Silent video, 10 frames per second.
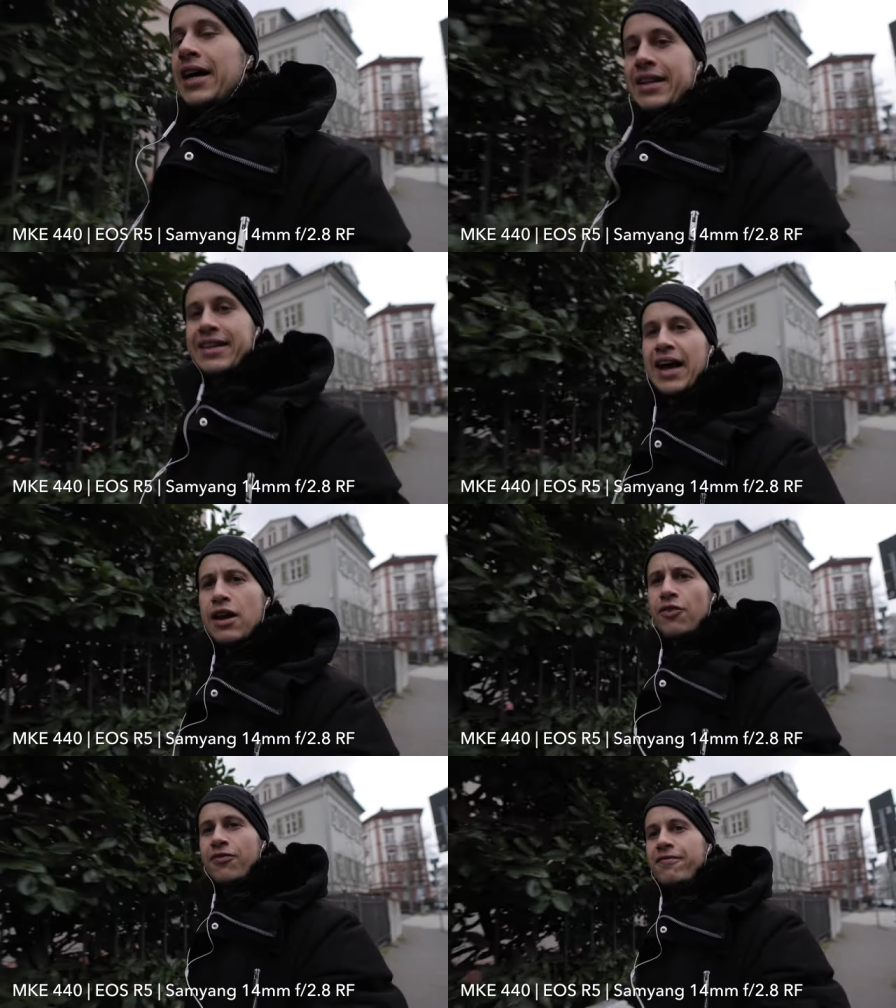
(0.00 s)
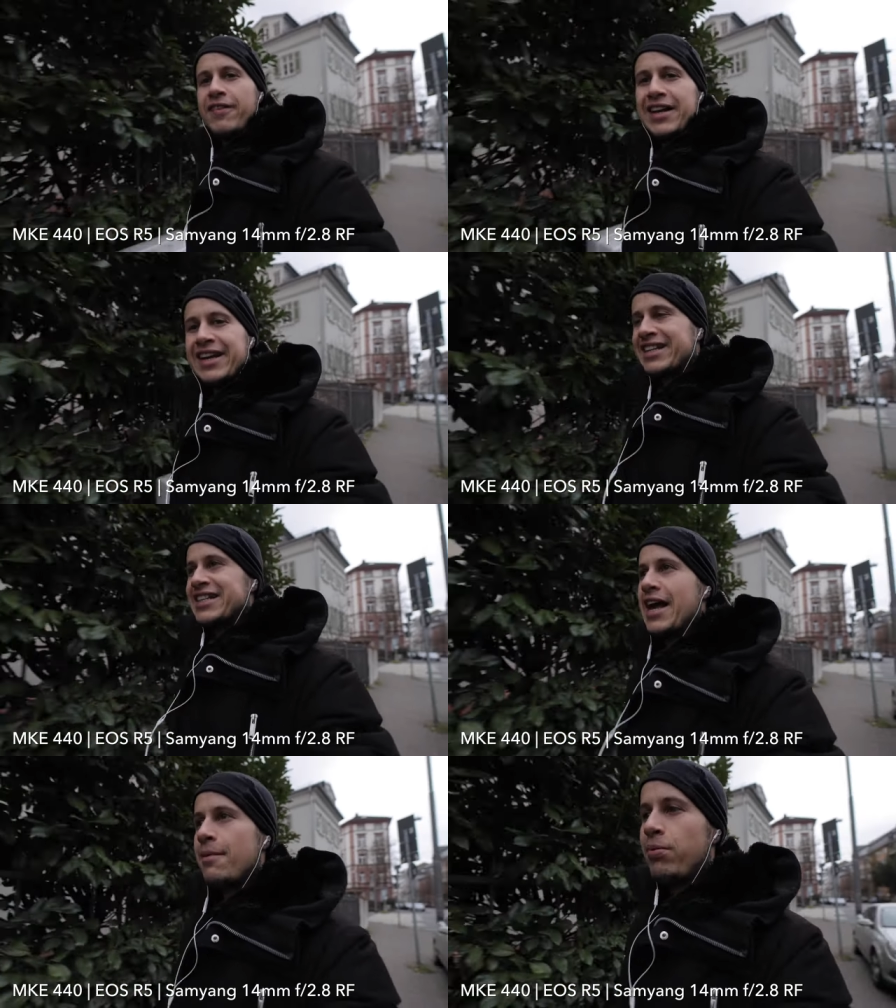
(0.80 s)
It's kind of an
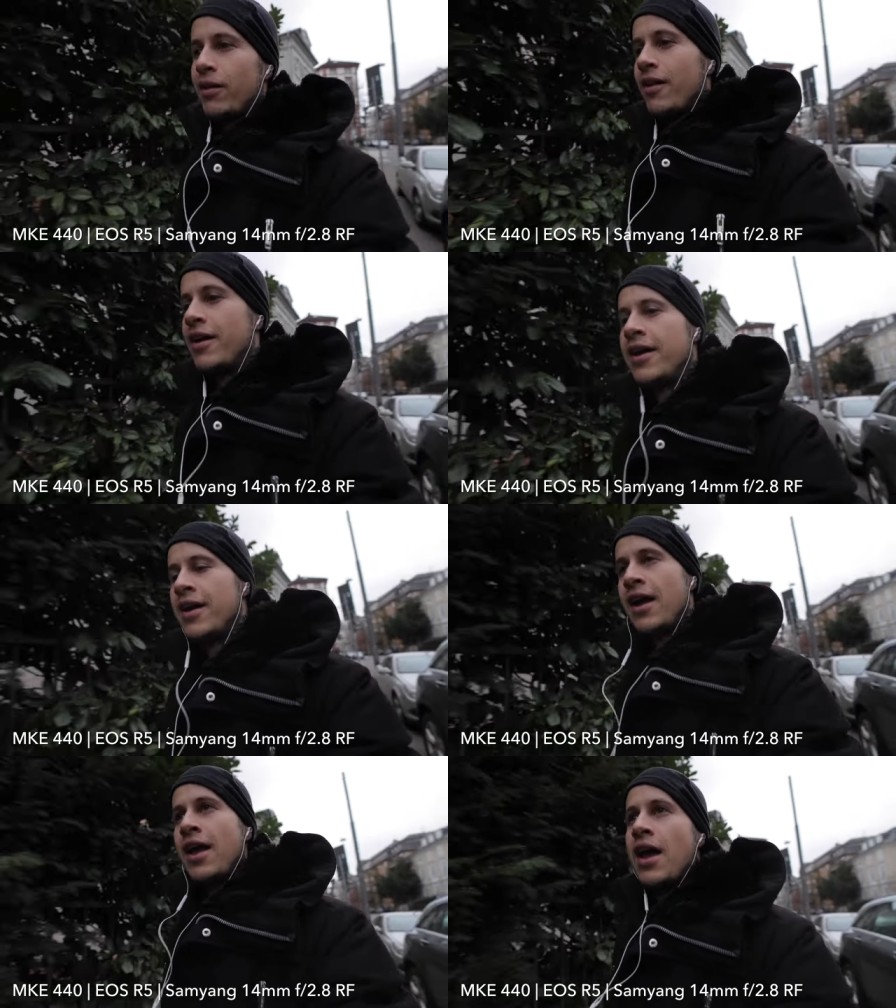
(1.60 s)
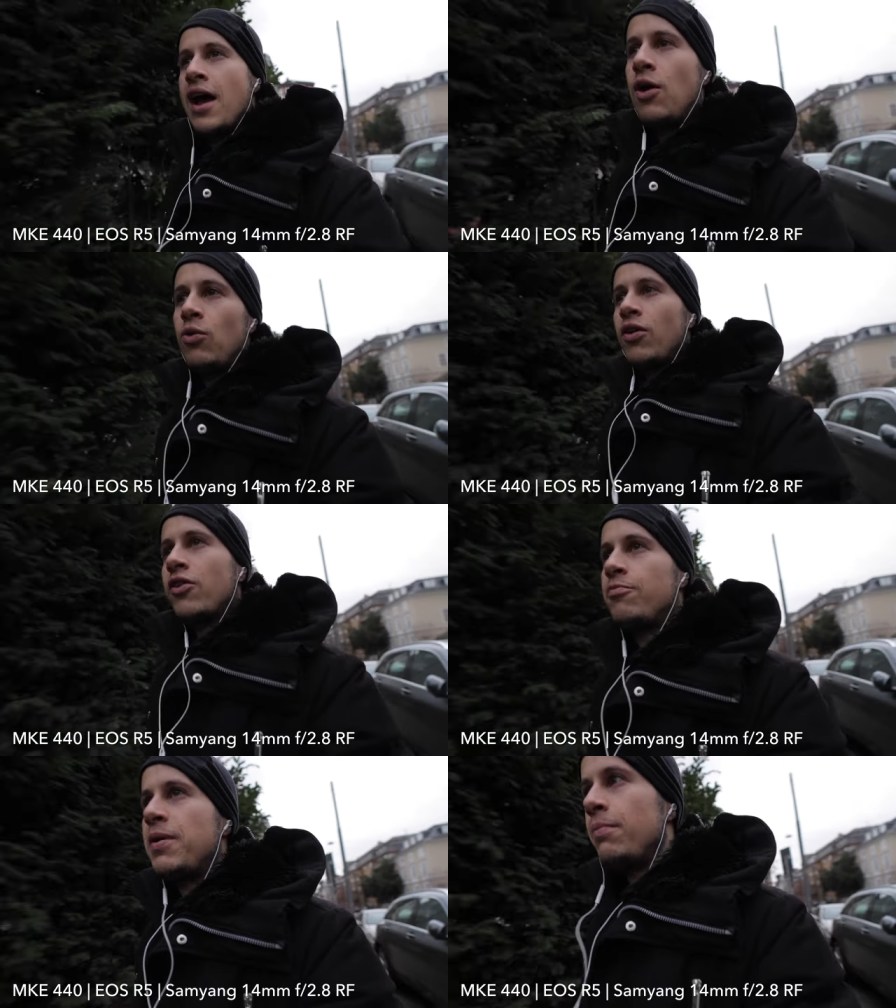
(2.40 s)
example how a lot
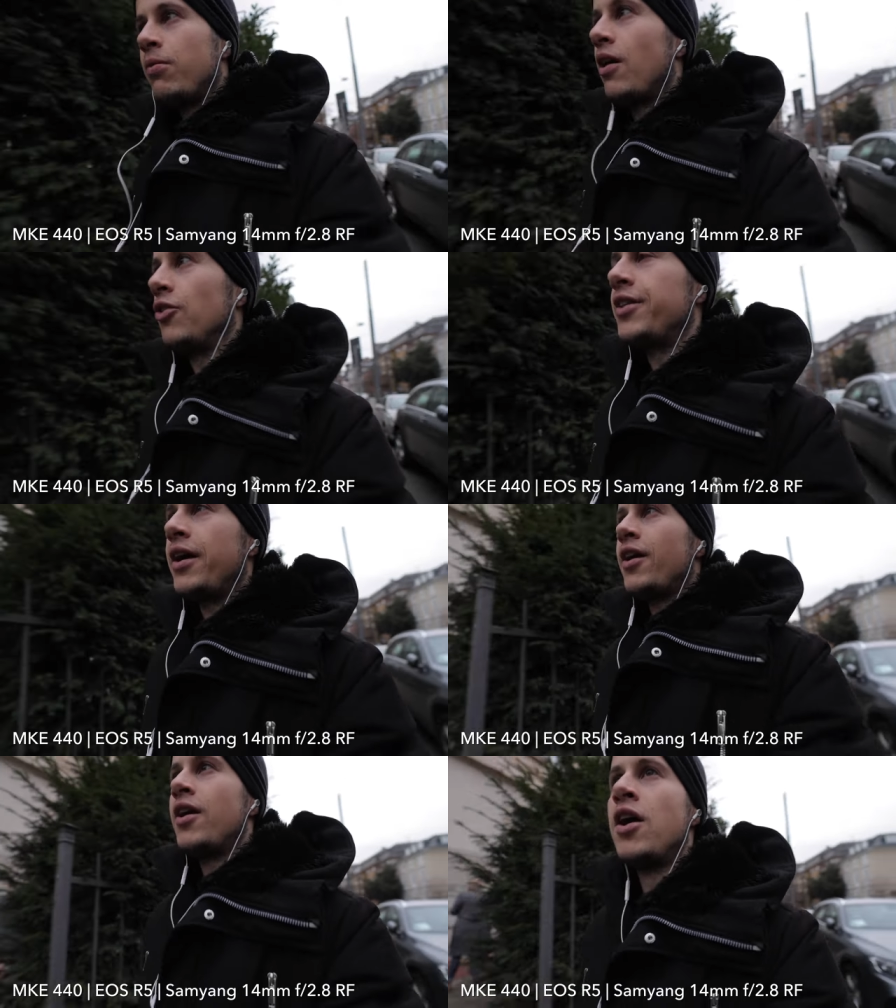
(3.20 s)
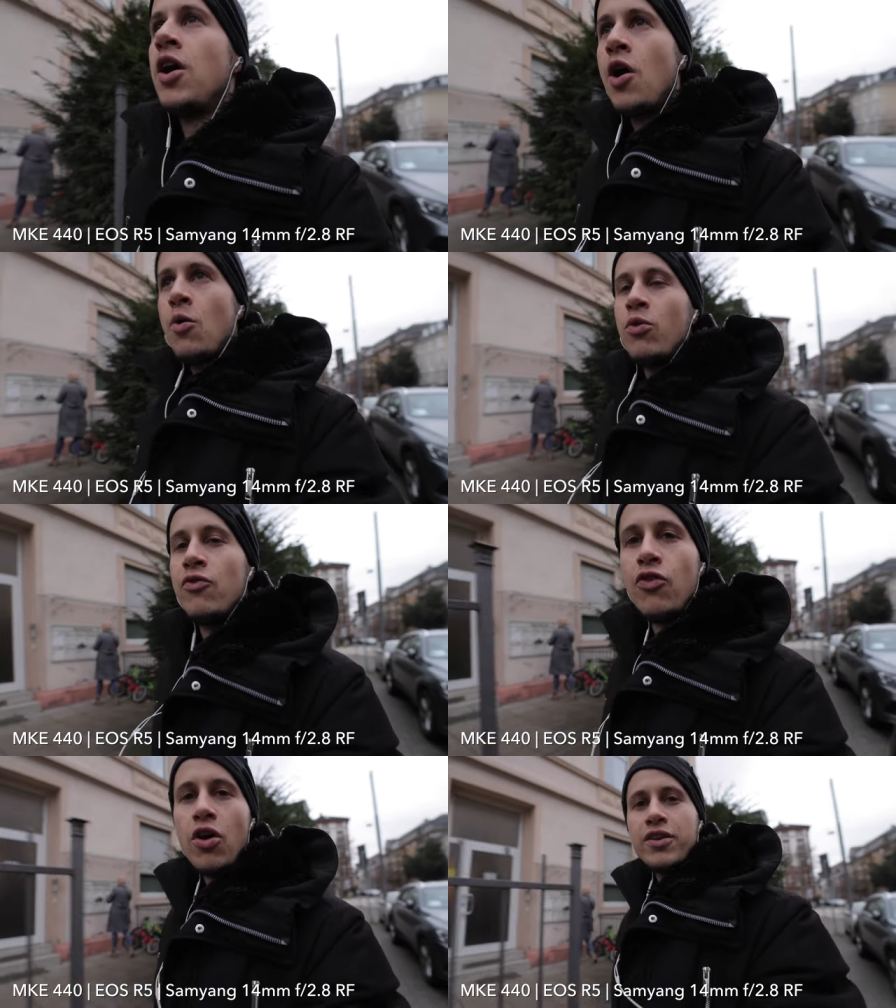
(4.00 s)
of people out there would
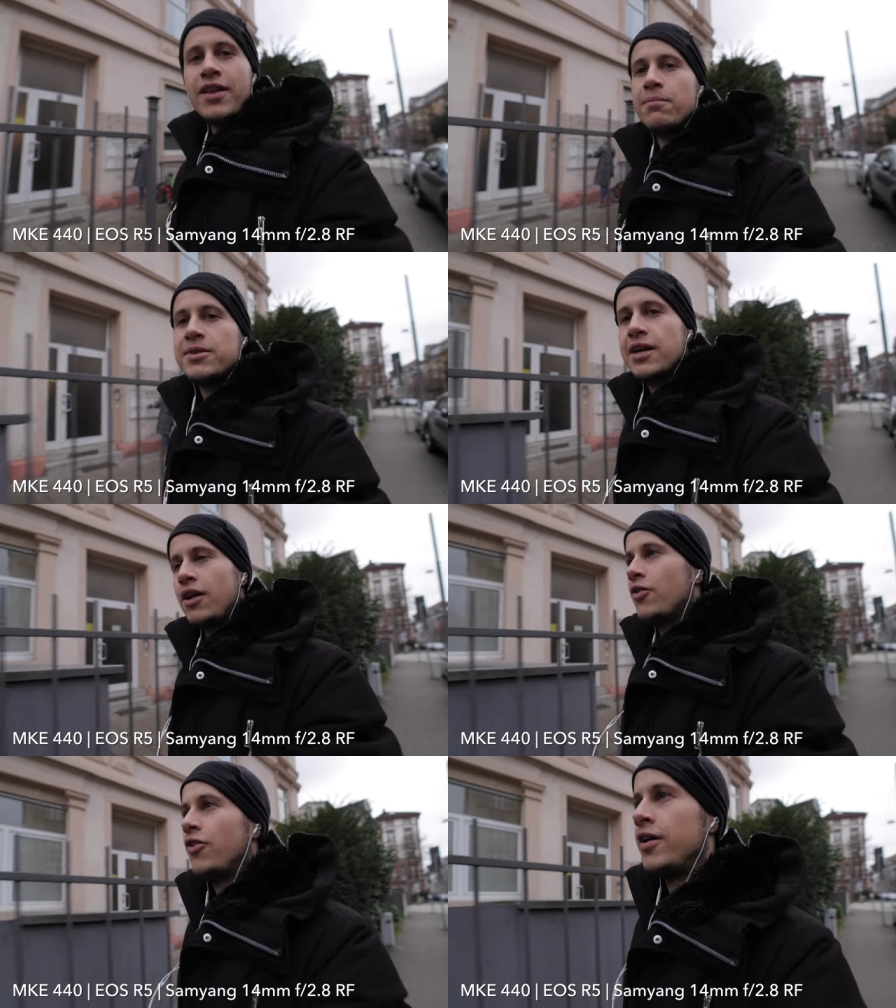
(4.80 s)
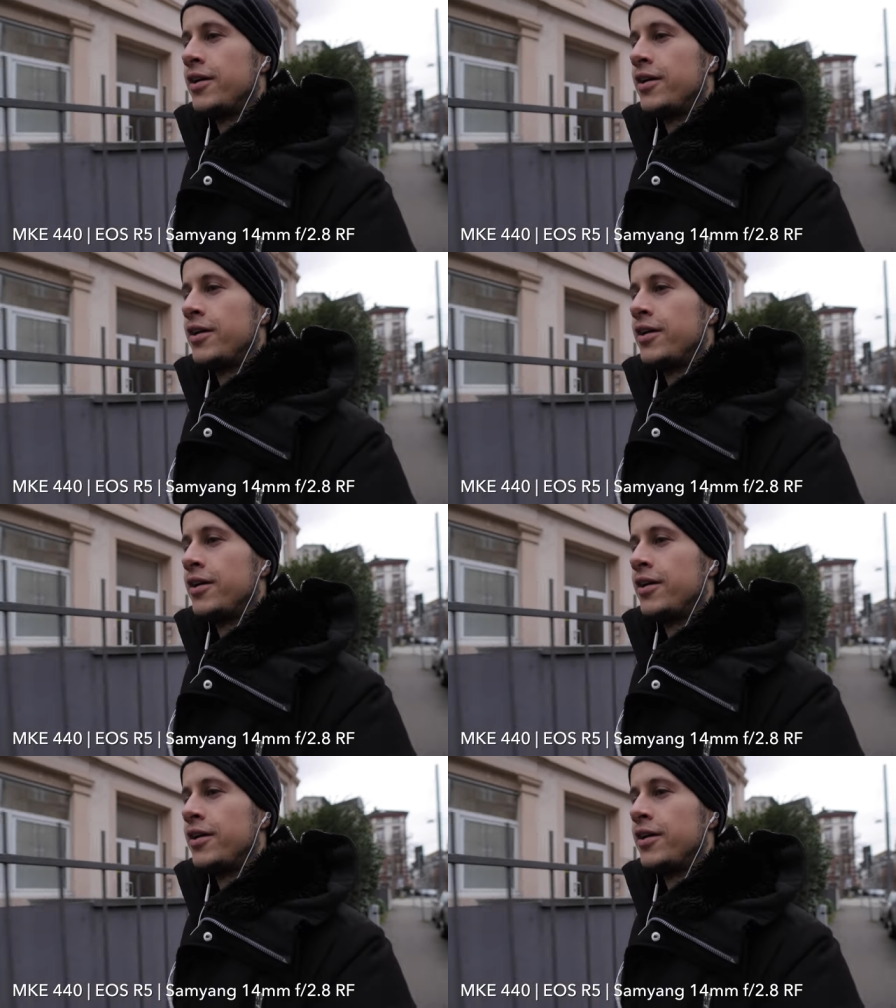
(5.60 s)
vlog themselves.